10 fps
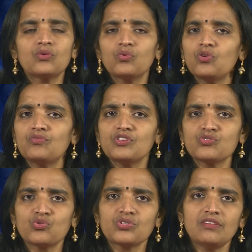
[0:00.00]
role for
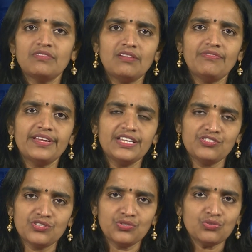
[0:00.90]
social welfare
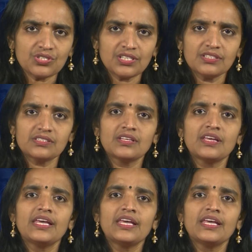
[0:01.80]
institutions.